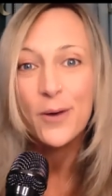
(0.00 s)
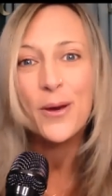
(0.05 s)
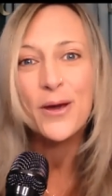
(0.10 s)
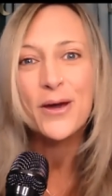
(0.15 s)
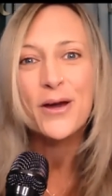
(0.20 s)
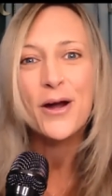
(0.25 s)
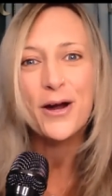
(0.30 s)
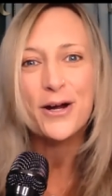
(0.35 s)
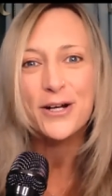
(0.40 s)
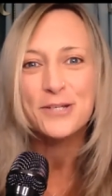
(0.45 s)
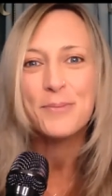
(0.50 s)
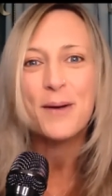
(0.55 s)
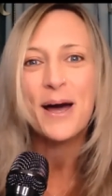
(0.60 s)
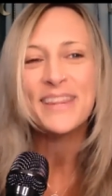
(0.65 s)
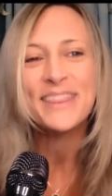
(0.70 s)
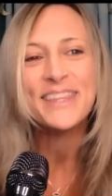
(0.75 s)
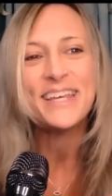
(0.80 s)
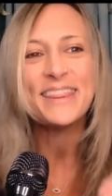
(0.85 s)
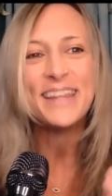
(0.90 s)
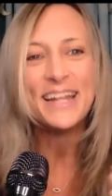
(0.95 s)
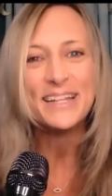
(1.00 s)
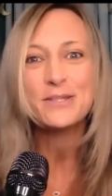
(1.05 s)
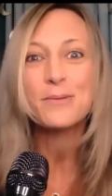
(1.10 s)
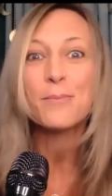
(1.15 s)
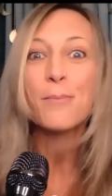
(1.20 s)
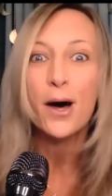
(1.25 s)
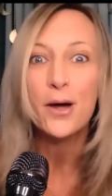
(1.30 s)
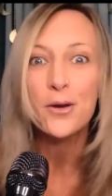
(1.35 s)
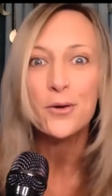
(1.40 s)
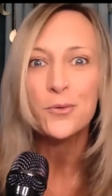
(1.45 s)
liquid courage back then, that's
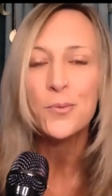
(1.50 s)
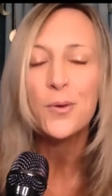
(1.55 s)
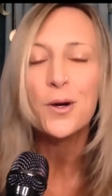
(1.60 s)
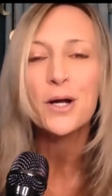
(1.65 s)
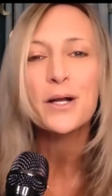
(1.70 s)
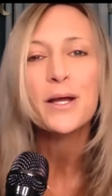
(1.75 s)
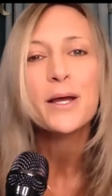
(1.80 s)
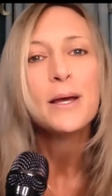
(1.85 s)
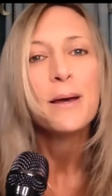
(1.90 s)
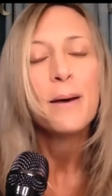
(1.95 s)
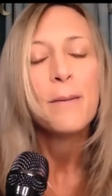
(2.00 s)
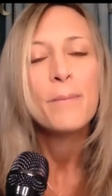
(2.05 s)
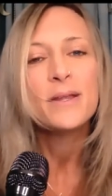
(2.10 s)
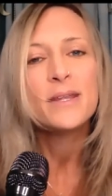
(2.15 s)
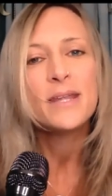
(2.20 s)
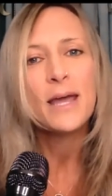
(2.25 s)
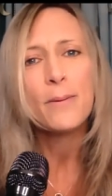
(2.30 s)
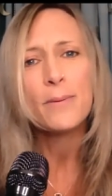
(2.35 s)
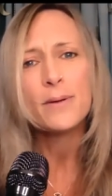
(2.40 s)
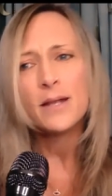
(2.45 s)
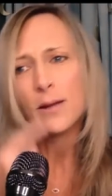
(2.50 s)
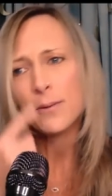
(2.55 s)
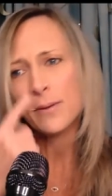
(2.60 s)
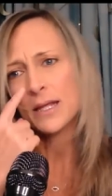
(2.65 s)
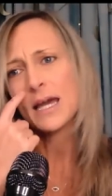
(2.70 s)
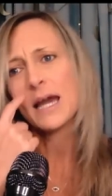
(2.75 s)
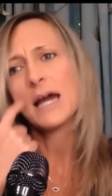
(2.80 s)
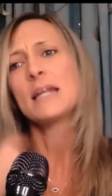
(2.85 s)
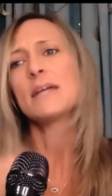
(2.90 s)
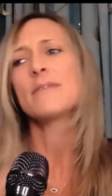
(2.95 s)
a modern word. But they would they
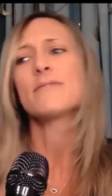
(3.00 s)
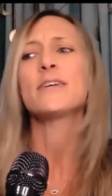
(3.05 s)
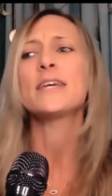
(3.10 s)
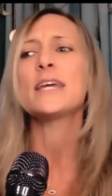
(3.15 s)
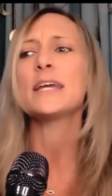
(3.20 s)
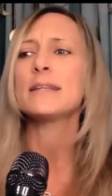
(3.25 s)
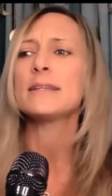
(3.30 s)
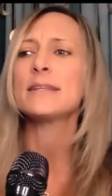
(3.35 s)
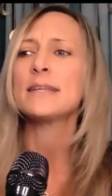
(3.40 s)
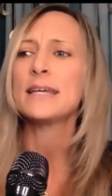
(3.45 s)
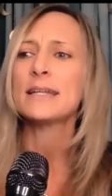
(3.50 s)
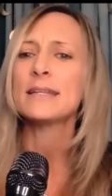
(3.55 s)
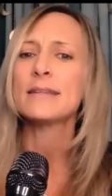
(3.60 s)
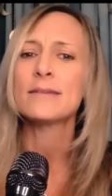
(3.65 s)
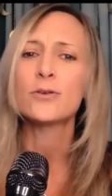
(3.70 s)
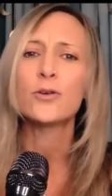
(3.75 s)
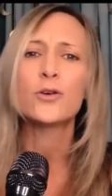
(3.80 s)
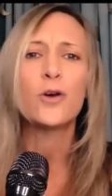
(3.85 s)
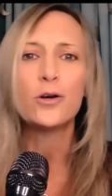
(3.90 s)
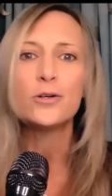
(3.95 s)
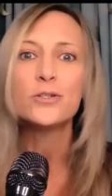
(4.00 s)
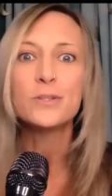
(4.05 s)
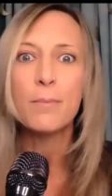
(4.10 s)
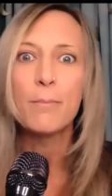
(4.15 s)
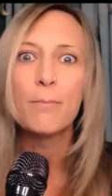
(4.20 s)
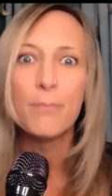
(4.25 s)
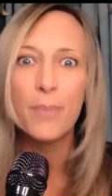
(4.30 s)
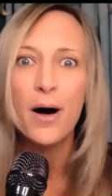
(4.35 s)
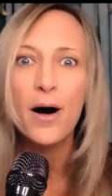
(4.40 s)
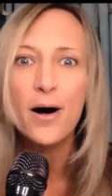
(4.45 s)
would kind of get get grow
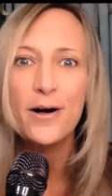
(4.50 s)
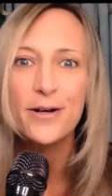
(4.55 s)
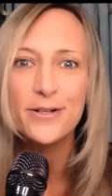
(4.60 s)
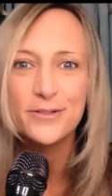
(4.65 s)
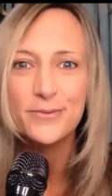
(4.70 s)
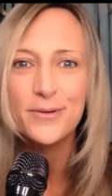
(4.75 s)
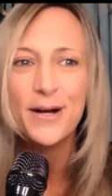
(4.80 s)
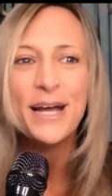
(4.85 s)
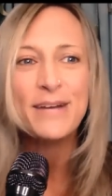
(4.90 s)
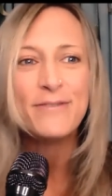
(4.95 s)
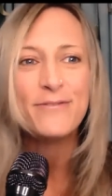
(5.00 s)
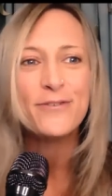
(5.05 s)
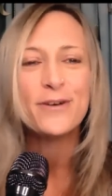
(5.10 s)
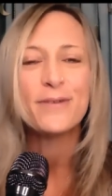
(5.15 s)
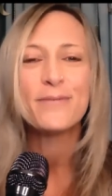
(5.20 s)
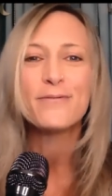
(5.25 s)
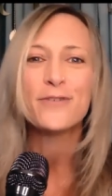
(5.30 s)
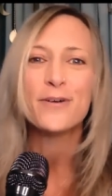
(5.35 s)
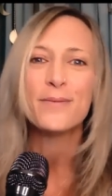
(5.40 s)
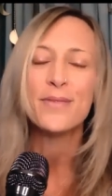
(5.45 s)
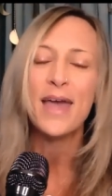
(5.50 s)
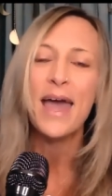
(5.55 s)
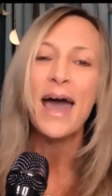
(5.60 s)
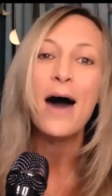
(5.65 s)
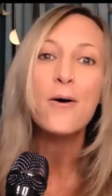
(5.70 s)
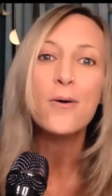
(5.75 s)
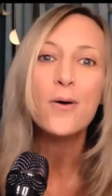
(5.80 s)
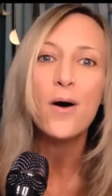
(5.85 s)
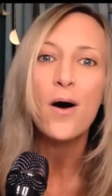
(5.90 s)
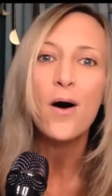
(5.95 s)
some balls, right, from from the
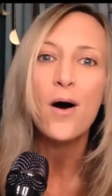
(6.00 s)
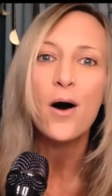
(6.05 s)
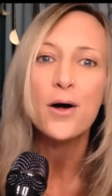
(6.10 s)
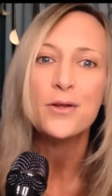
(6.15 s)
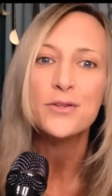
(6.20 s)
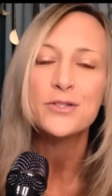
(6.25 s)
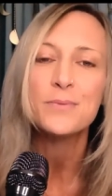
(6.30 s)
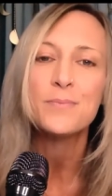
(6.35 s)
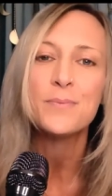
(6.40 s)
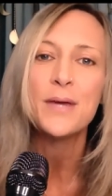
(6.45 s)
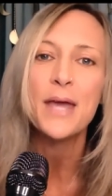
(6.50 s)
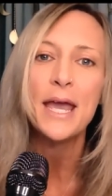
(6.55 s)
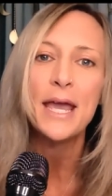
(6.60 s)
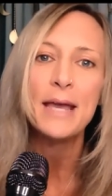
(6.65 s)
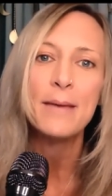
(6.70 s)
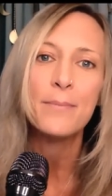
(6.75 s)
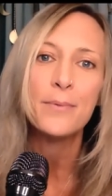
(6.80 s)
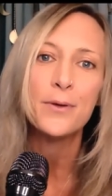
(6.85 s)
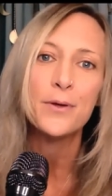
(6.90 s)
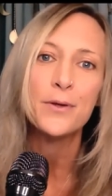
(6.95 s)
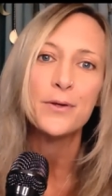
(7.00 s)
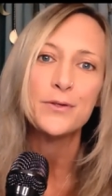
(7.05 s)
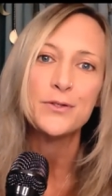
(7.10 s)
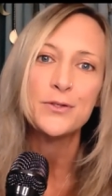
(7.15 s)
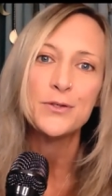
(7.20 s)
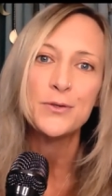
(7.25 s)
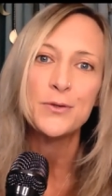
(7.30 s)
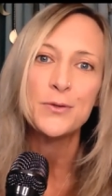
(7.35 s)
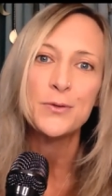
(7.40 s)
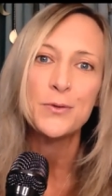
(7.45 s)
alcohol to be able
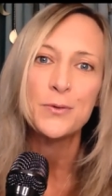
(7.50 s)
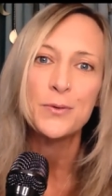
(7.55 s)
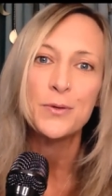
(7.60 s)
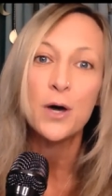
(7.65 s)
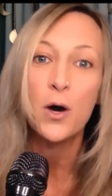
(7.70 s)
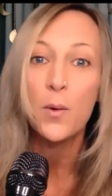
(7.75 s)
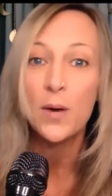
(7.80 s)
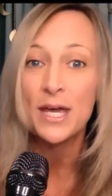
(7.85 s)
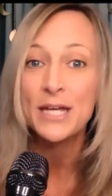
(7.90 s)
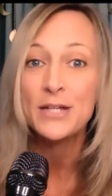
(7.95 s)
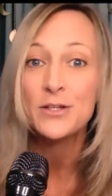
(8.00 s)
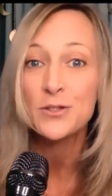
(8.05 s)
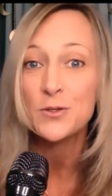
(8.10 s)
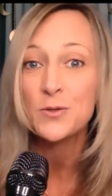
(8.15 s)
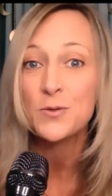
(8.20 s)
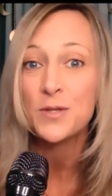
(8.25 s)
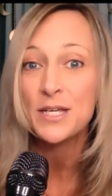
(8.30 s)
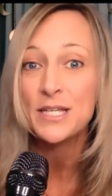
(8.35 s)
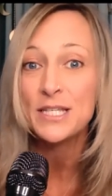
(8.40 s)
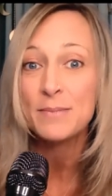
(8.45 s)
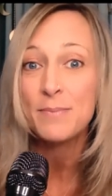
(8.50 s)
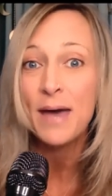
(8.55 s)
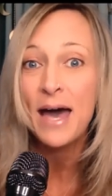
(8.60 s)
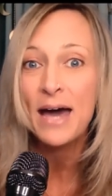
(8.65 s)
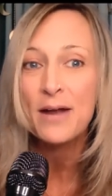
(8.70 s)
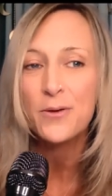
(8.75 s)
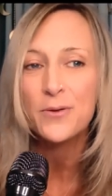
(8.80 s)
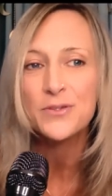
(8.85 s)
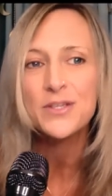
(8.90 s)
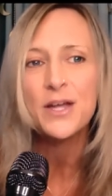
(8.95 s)
to go into these
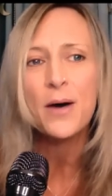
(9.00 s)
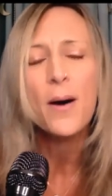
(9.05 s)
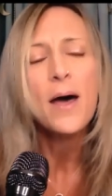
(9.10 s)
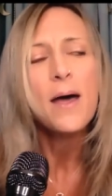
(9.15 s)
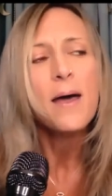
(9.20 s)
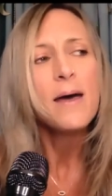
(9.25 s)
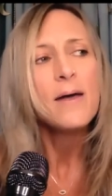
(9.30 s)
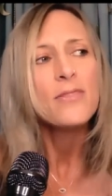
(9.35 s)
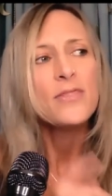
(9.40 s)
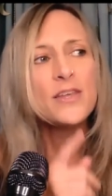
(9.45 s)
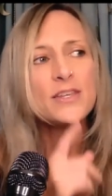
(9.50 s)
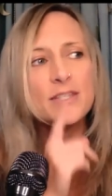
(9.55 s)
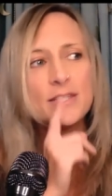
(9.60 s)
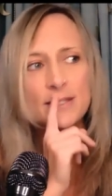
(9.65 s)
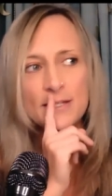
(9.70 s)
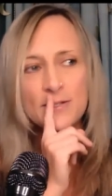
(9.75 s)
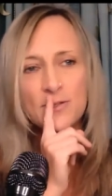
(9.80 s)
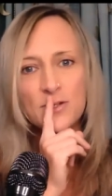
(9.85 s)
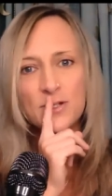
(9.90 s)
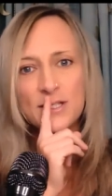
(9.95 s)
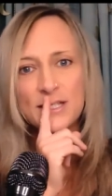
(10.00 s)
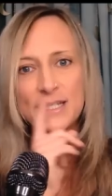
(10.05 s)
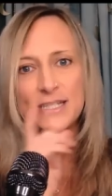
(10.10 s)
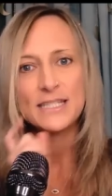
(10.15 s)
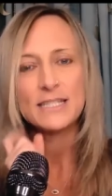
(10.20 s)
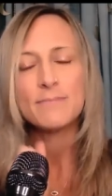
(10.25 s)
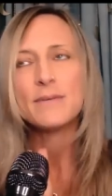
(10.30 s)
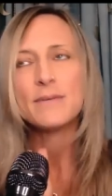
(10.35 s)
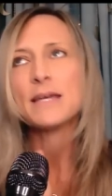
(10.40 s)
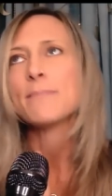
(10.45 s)
battles. Now, this is interesting
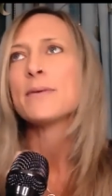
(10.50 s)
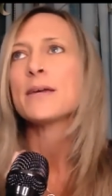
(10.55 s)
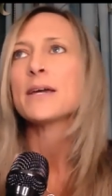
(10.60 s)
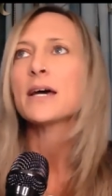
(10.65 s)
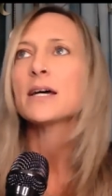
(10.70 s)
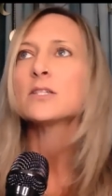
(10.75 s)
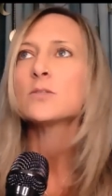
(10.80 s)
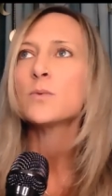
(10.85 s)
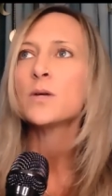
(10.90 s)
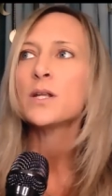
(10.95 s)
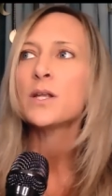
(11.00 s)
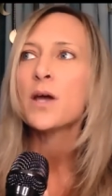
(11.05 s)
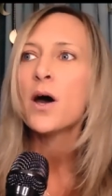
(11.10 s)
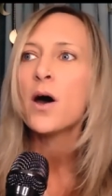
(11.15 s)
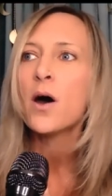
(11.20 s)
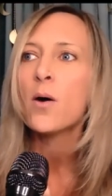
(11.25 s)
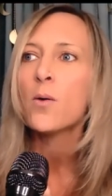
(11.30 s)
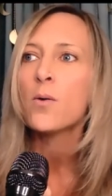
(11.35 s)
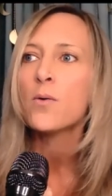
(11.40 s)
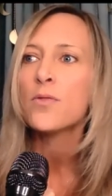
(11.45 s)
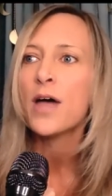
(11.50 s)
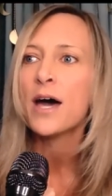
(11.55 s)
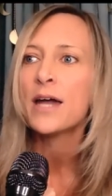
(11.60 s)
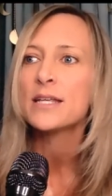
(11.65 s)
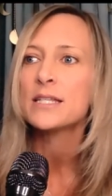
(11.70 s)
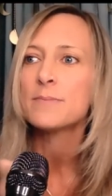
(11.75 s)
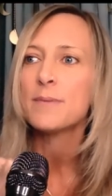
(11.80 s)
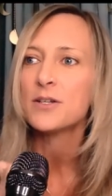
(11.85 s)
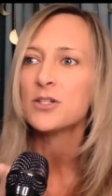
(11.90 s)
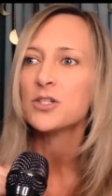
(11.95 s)
to me because we know that
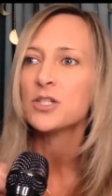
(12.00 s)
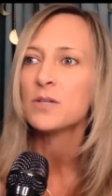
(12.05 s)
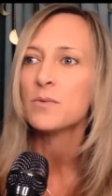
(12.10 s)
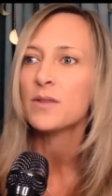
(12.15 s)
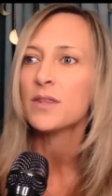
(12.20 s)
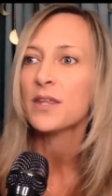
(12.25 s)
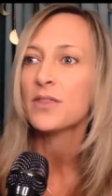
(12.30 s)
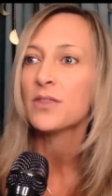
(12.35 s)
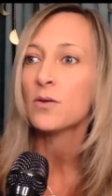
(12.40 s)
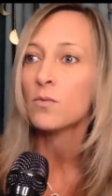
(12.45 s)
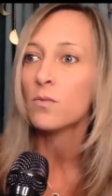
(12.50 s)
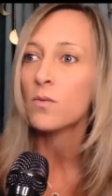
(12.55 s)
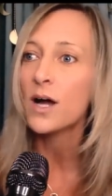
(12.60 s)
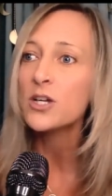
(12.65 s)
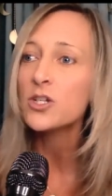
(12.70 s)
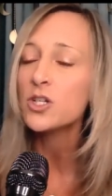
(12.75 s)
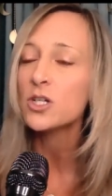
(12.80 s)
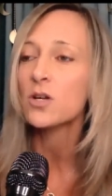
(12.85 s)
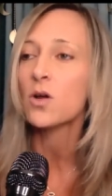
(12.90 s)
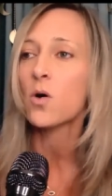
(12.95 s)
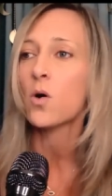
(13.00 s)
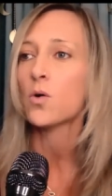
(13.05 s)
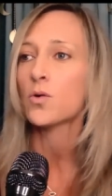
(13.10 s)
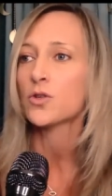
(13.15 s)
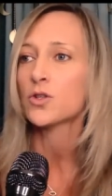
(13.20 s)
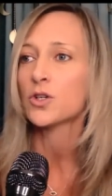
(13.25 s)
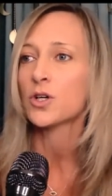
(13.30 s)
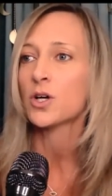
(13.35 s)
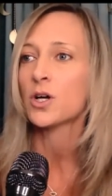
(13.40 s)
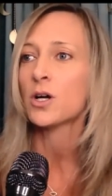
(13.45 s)
especially with like the Russian
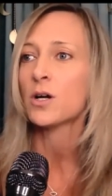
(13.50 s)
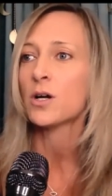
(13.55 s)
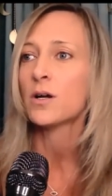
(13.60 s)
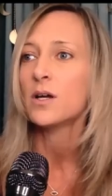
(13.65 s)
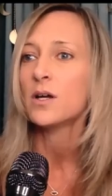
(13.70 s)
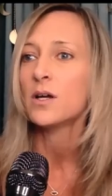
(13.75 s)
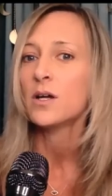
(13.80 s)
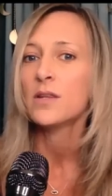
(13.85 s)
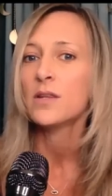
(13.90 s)
culture